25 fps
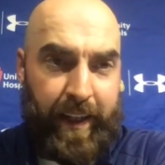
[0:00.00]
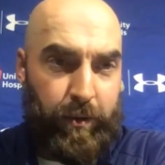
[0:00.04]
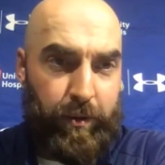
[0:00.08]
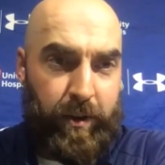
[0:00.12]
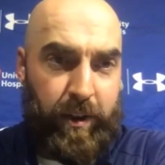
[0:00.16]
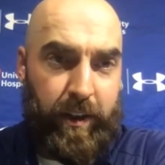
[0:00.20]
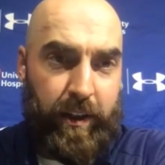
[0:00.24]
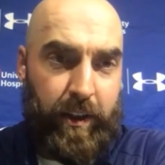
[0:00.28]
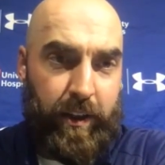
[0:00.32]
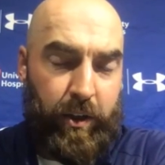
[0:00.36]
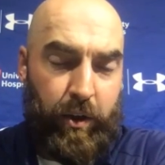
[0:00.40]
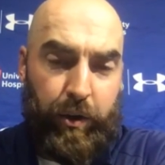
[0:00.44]

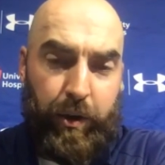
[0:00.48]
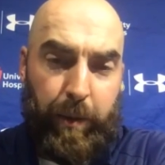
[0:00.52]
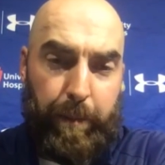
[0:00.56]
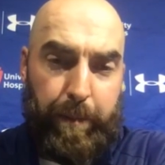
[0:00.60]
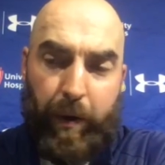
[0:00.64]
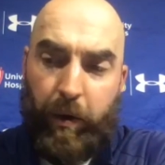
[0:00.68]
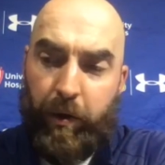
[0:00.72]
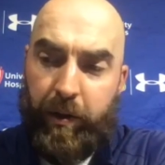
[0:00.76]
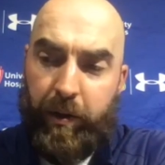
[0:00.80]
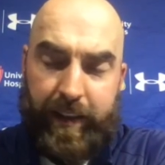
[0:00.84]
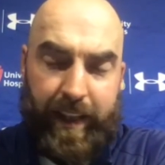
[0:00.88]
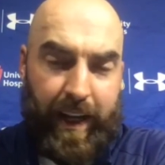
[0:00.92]
Really, the only
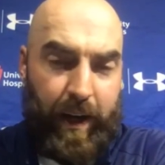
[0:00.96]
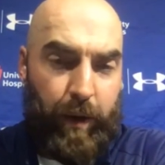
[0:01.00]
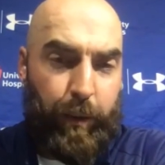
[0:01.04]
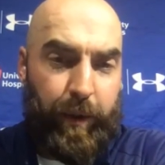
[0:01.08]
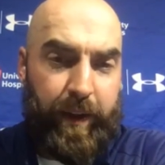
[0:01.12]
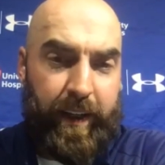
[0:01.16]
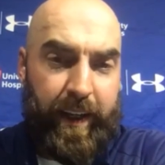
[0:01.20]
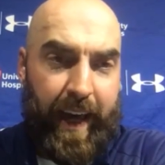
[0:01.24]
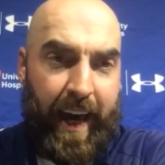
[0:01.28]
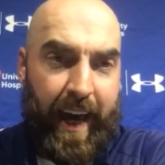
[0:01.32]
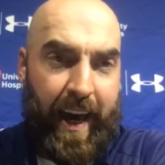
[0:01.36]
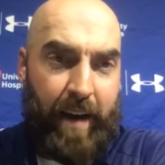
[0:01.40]
opponent that
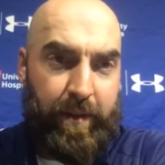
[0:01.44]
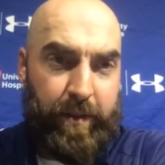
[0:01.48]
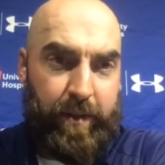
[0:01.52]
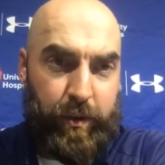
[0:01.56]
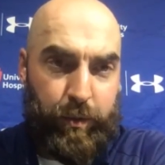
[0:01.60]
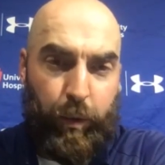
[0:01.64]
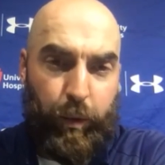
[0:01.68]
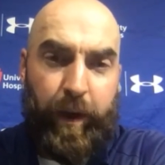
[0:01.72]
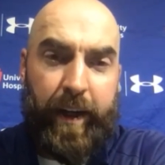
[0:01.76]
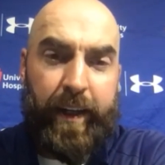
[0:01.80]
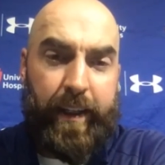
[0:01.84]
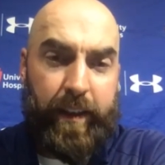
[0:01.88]
we have is
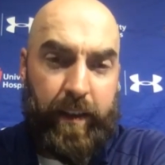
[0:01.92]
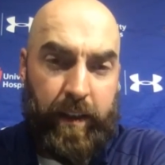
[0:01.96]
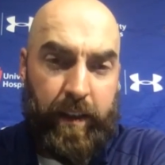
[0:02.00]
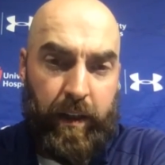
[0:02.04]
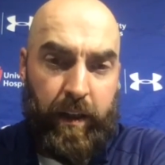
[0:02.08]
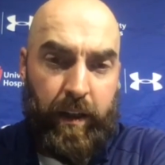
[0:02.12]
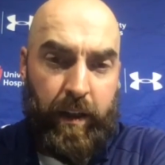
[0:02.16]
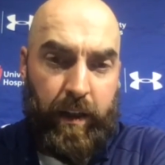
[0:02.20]
winning,